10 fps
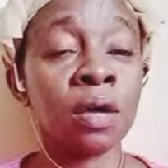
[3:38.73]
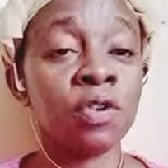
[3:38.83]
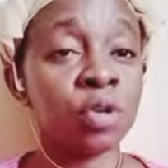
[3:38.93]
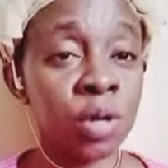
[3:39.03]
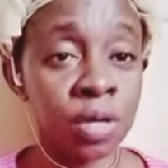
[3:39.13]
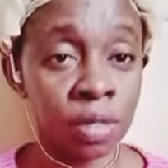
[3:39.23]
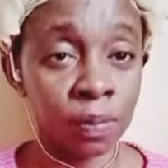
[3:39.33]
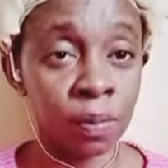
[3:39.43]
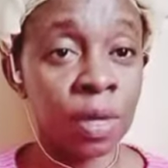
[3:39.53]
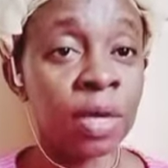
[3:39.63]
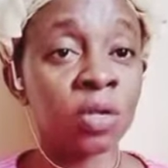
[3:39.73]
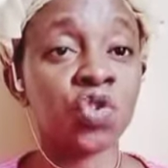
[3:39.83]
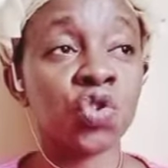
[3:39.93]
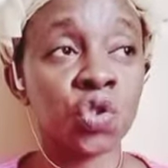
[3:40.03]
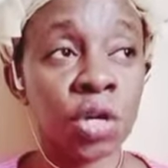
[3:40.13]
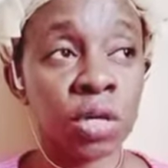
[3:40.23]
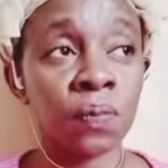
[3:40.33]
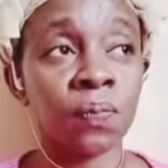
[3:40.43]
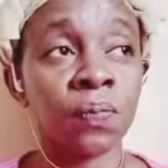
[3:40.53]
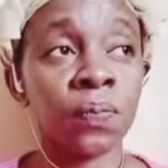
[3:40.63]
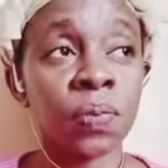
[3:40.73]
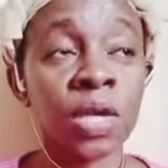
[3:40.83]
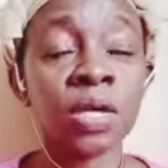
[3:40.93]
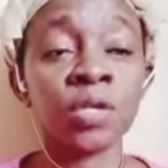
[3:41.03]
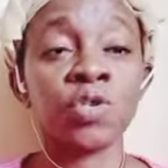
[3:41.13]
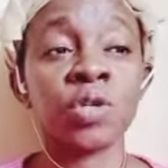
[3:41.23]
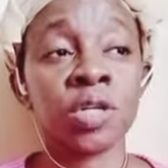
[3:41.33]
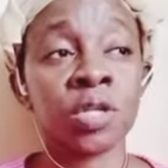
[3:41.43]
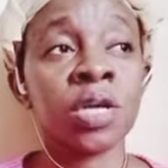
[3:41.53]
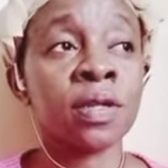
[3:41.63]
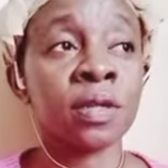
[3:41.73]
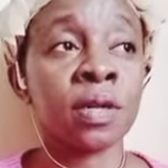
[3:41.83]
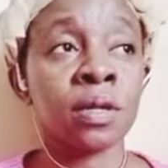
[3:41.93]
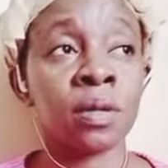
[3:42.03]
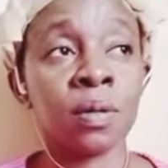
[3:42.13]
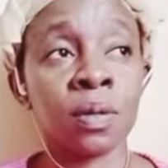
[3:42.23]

dry them extra dry than